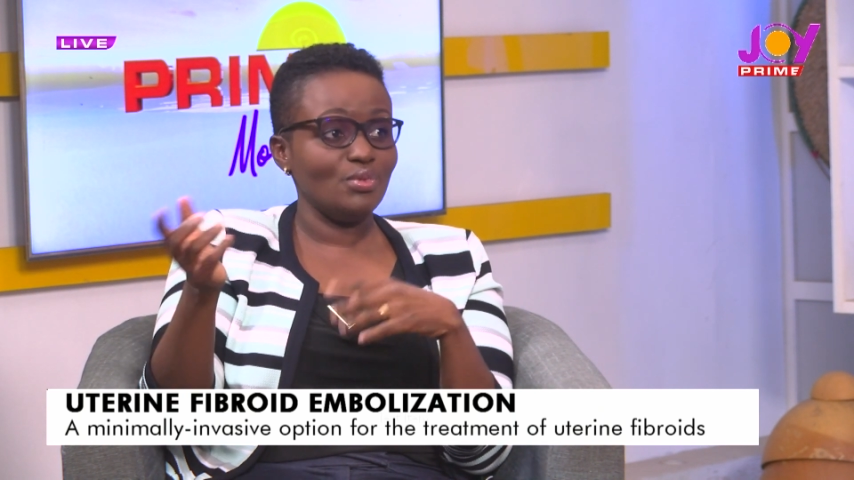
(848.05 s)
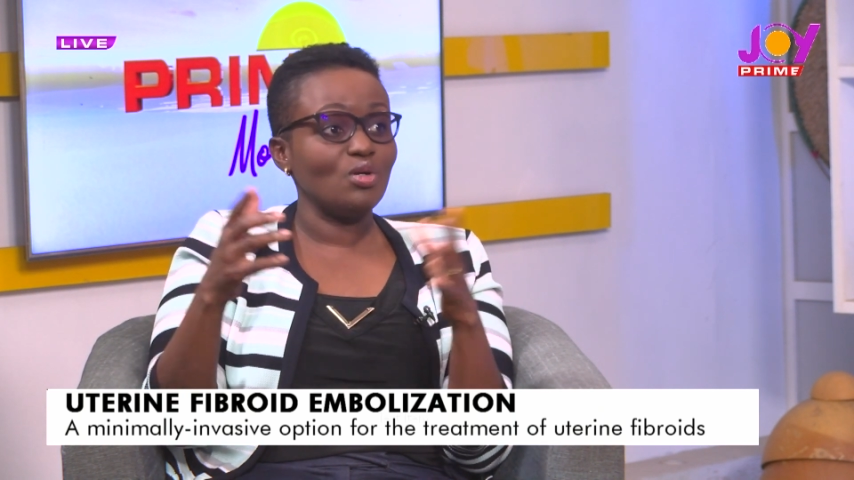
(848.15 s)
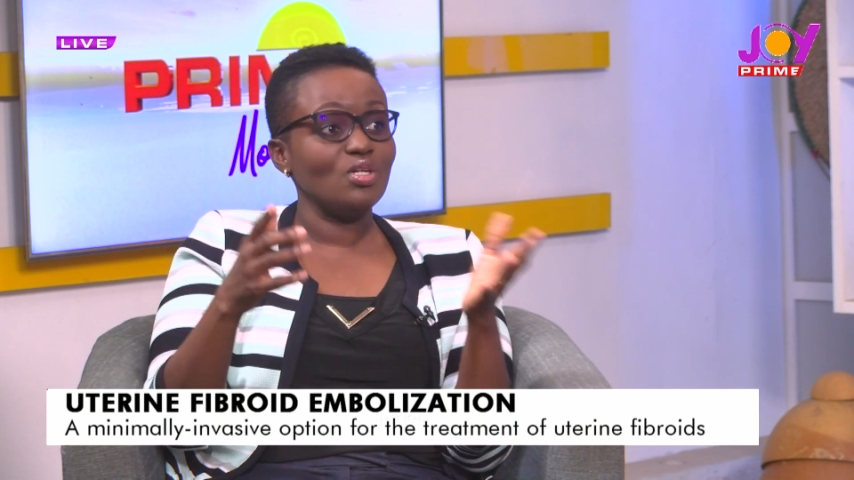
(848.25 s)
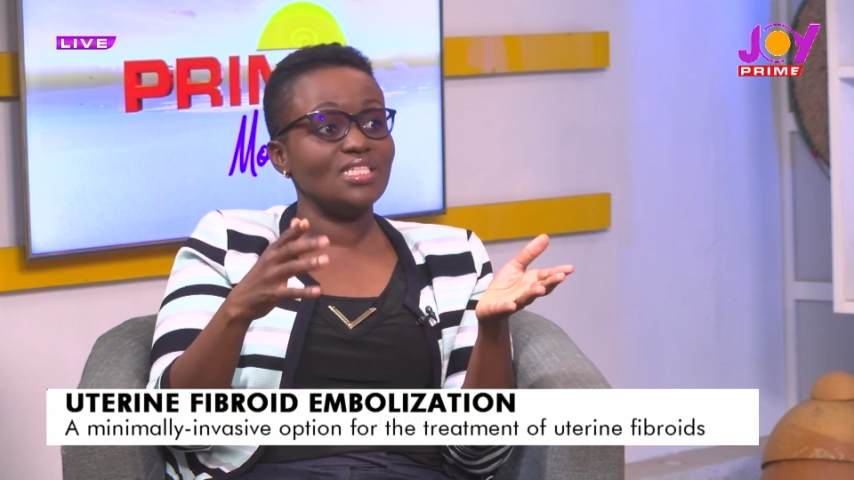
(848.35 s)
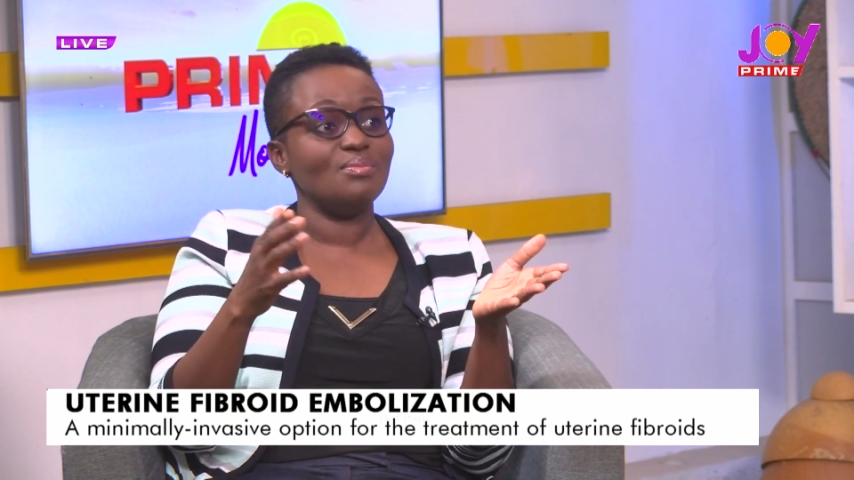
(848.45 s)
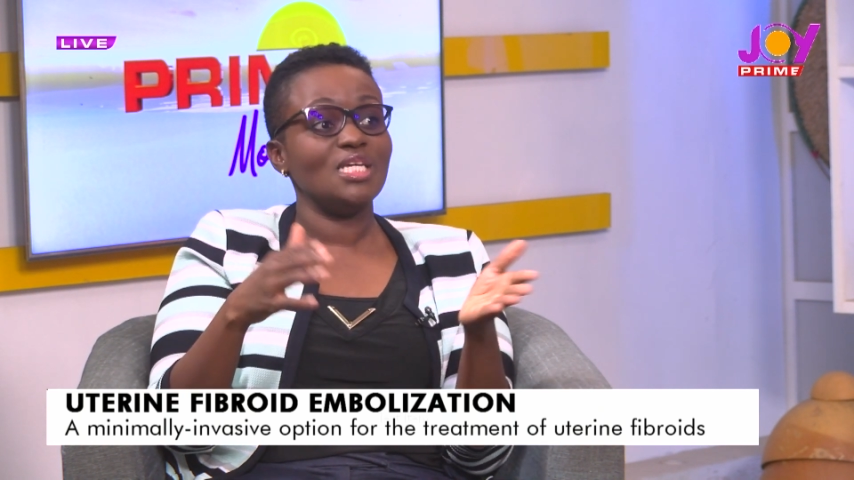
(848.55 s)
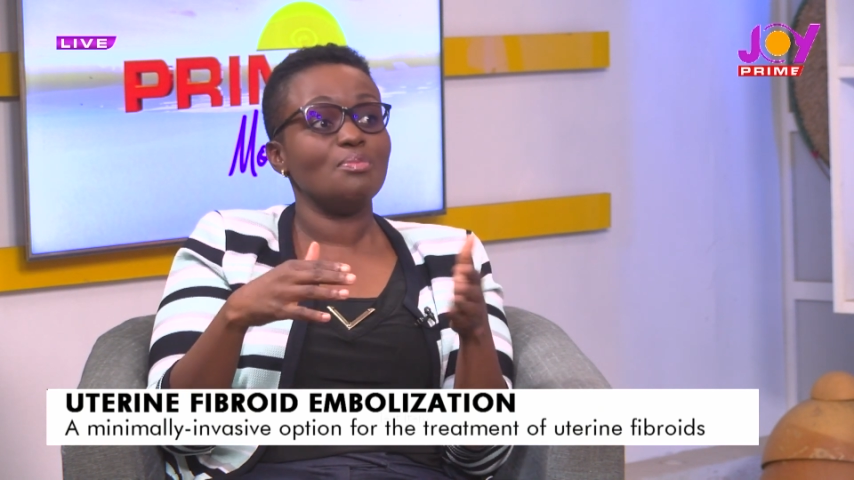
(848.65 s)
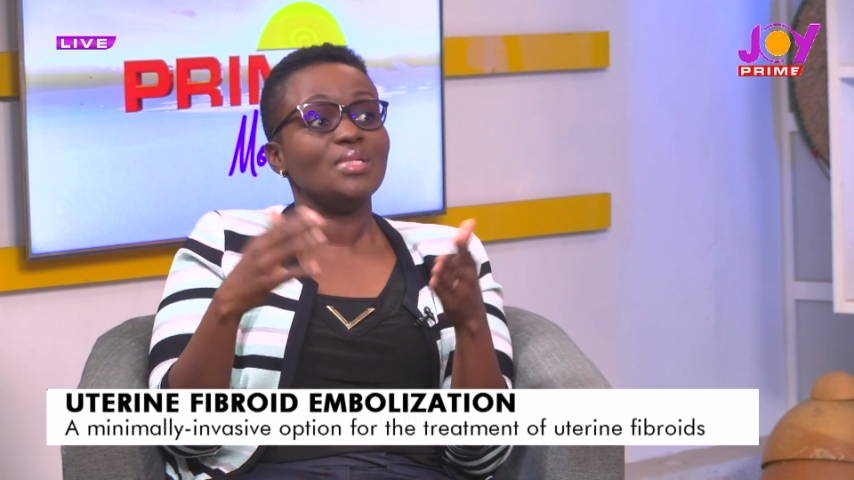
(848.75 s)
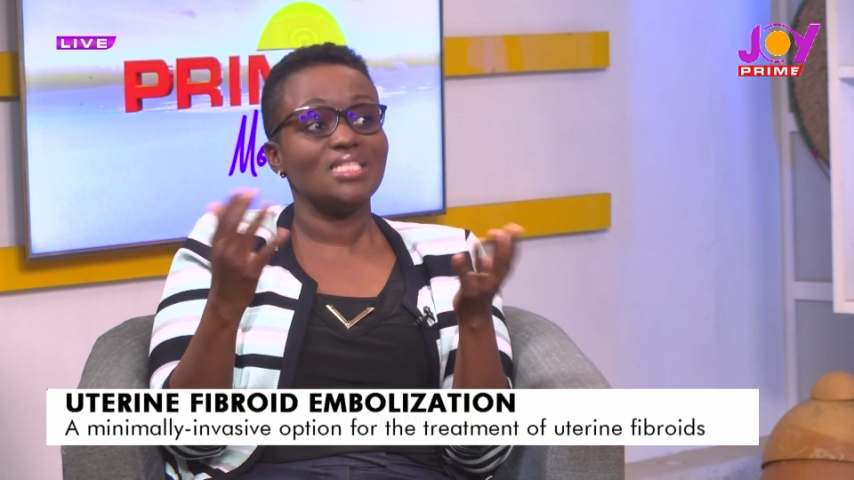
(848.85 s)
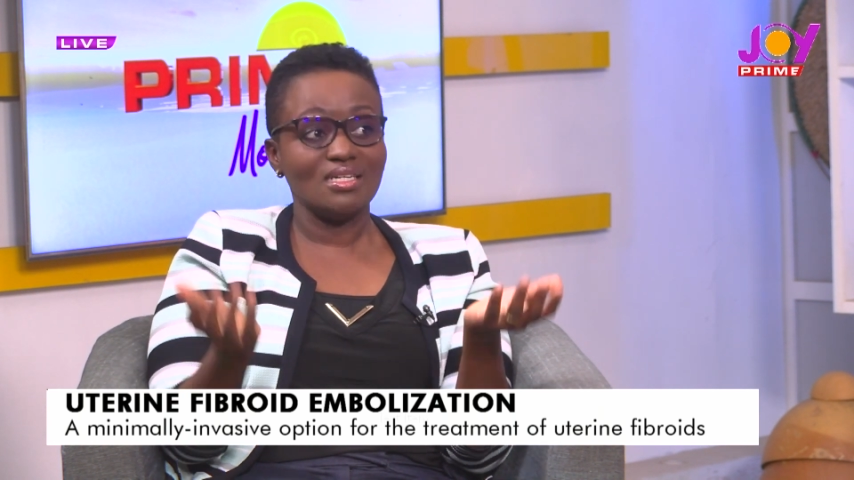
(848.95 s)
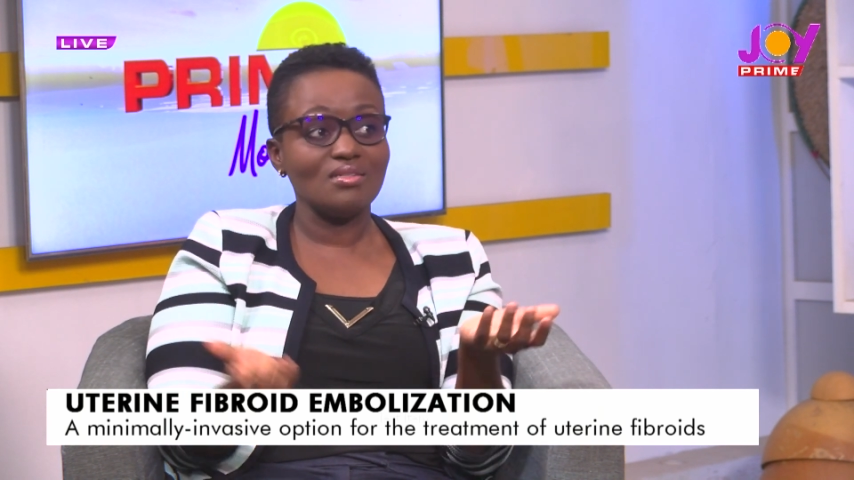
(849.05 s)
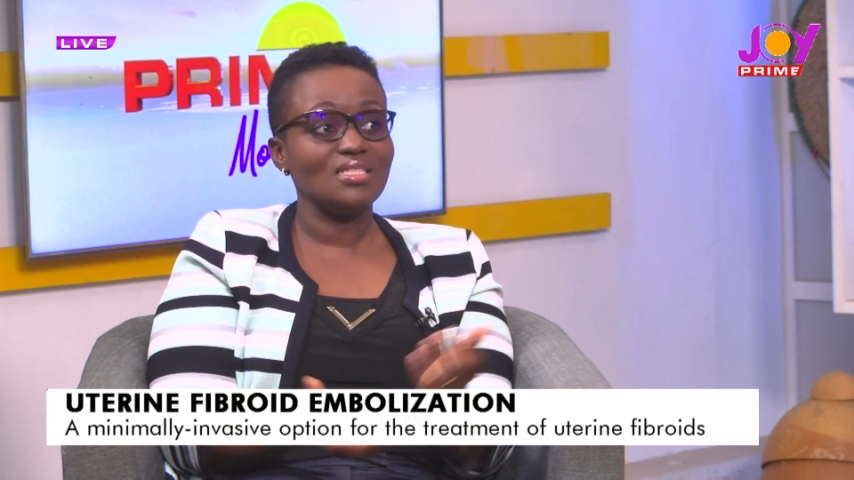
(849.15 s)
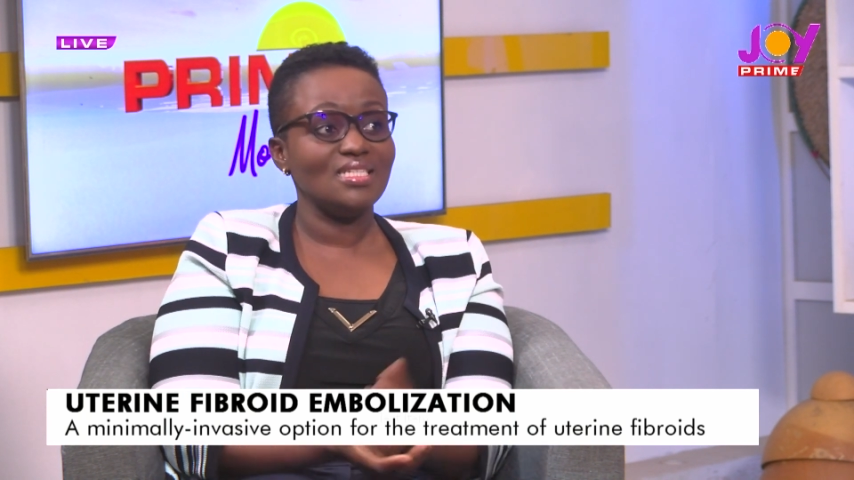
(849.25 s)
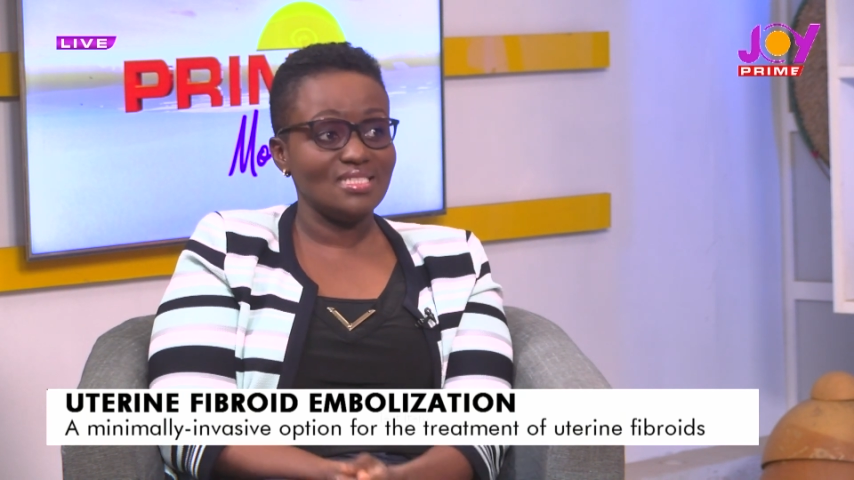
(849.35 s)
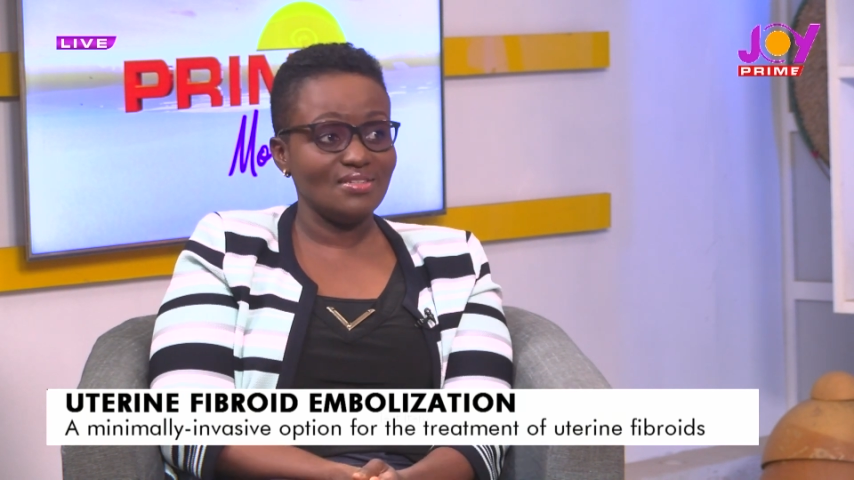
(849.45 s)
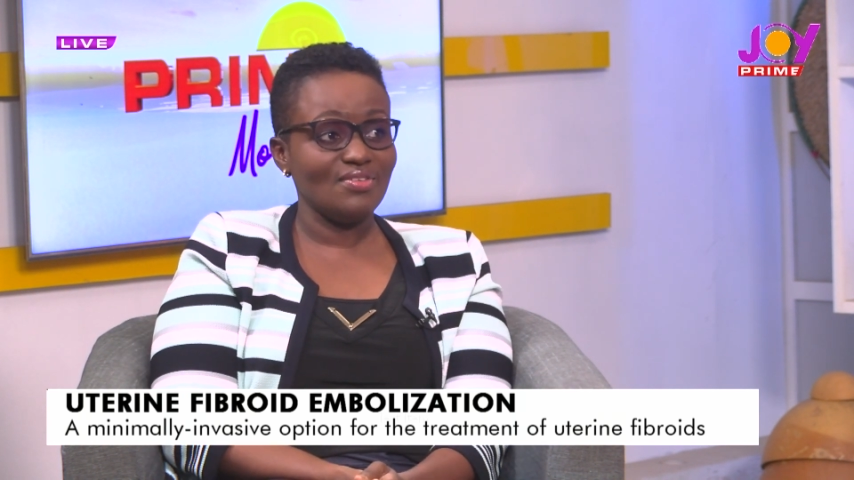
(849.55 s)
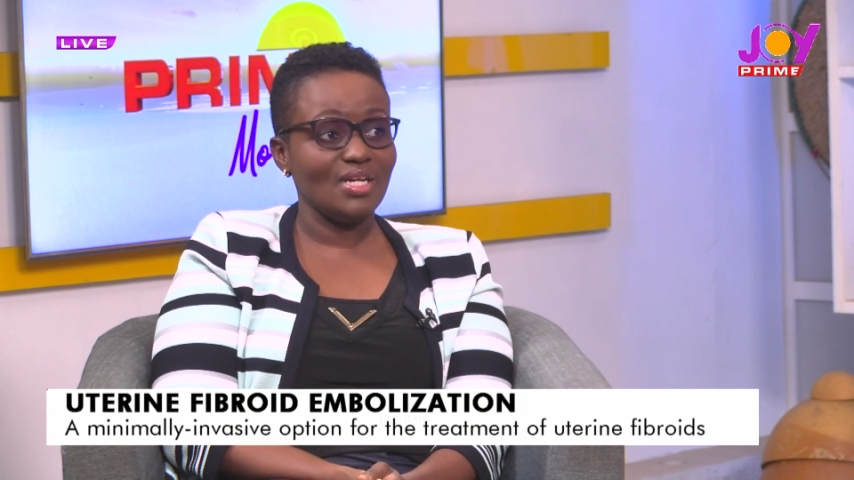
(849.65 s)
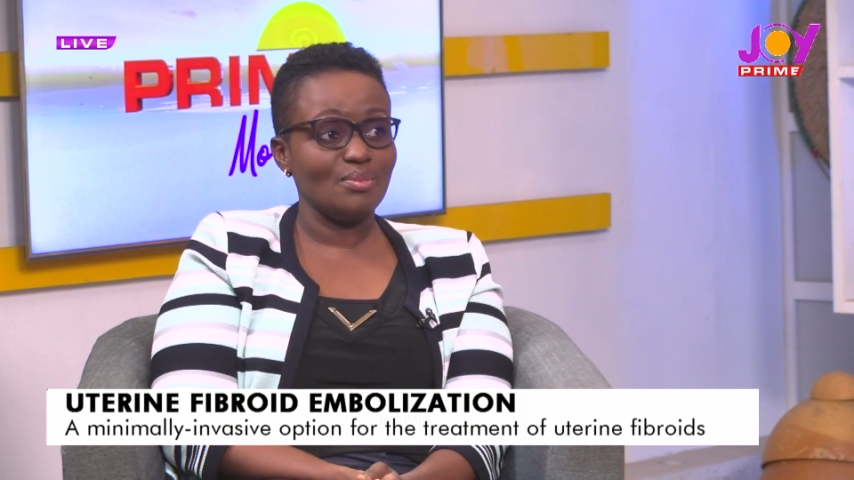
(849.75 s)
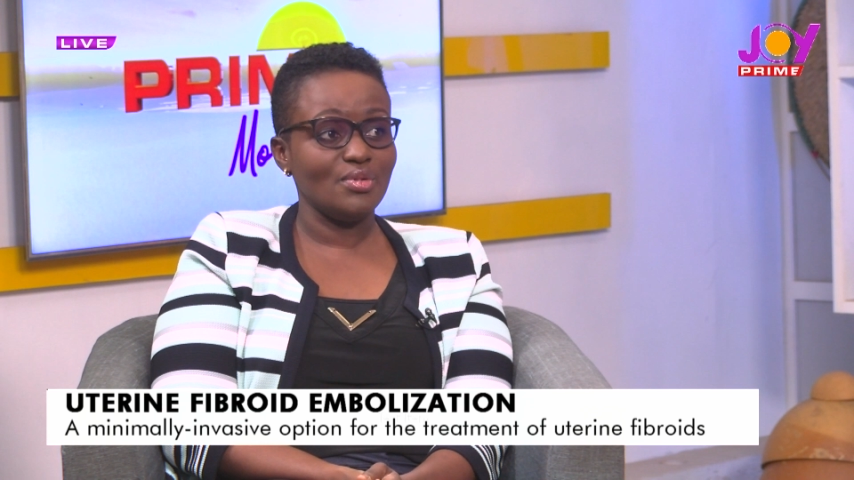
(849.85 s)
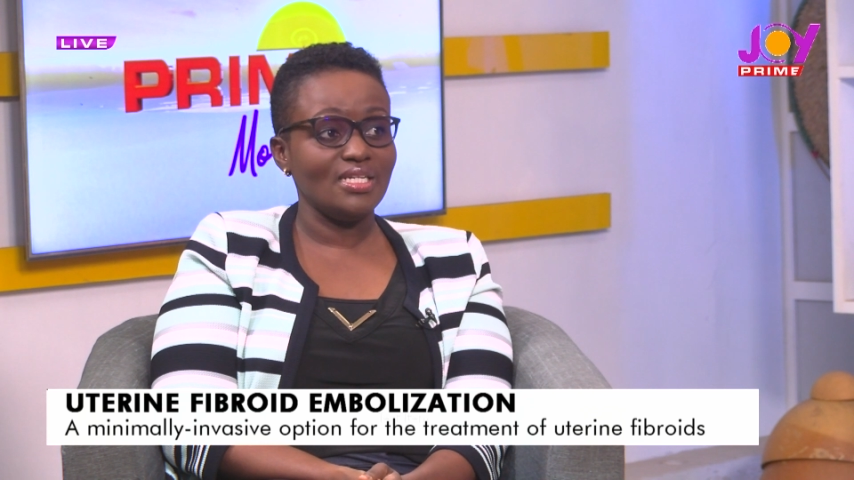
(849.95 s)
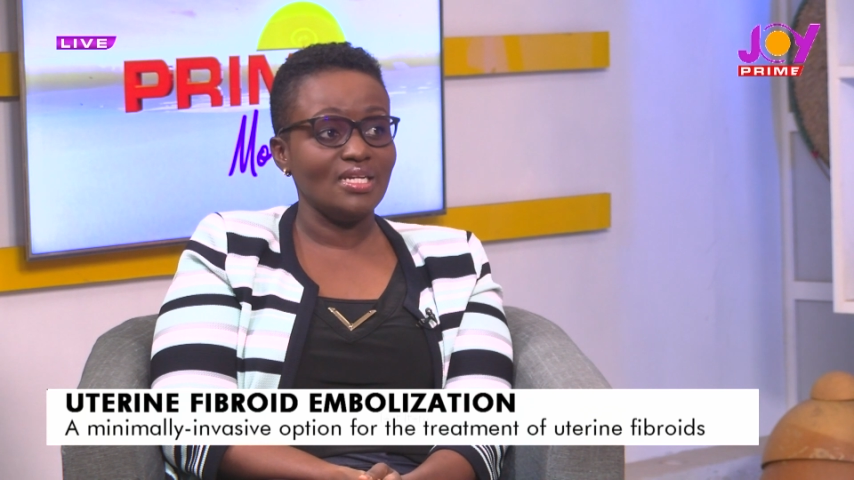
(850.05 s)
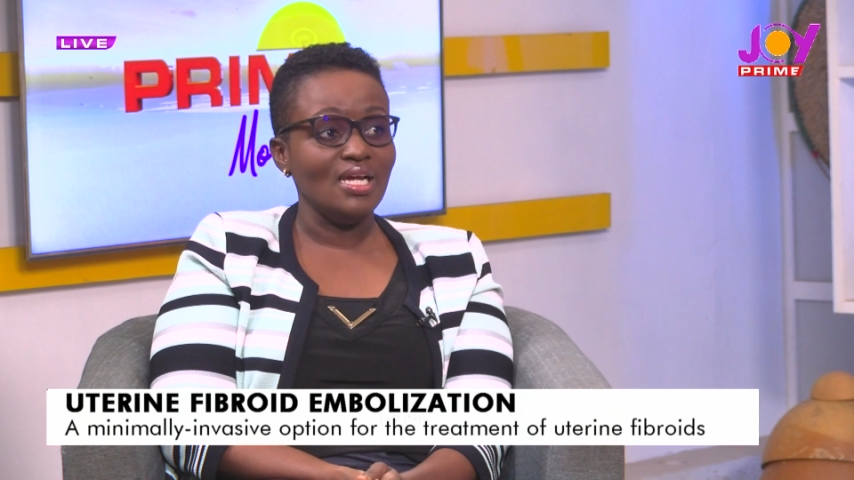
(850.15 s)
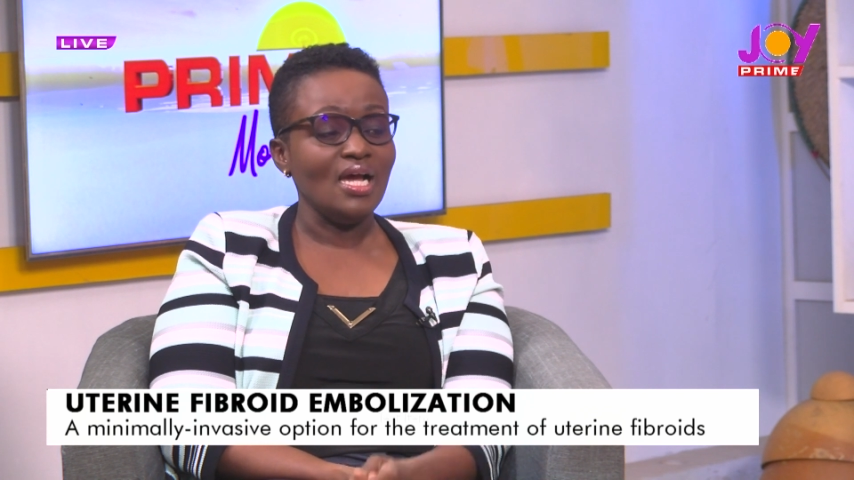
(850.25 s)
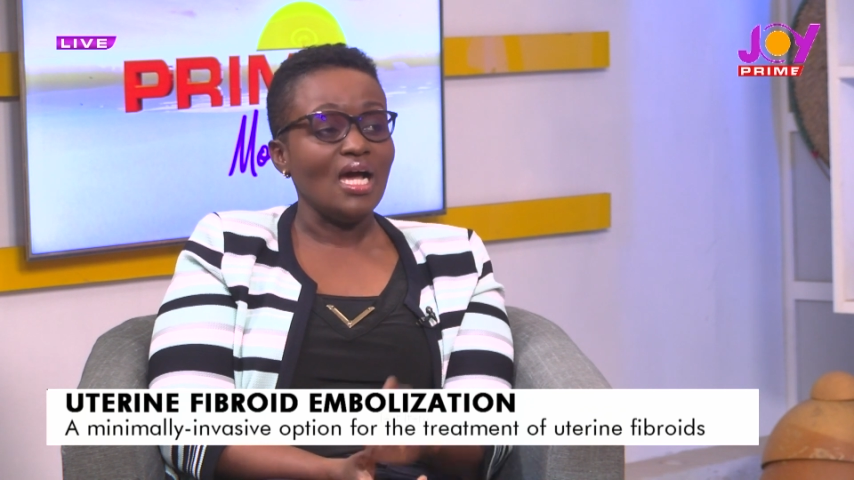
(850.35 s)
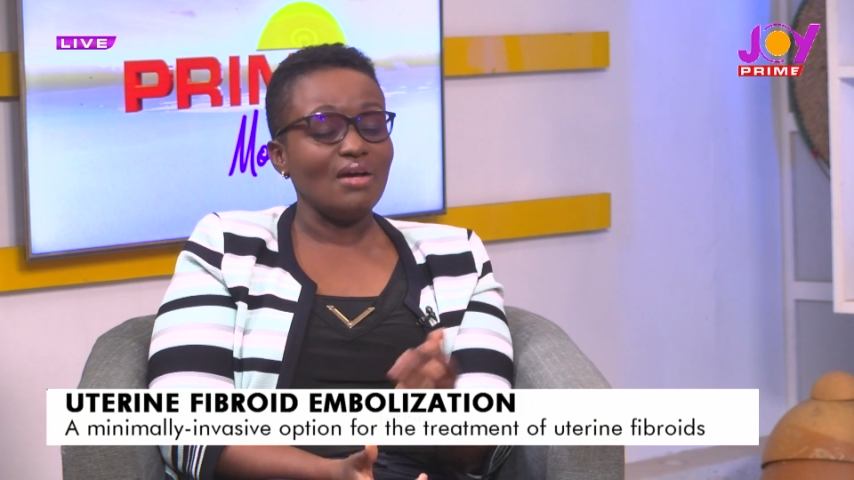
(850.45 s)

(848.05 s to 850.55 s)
We call them the pedunculated fibroid.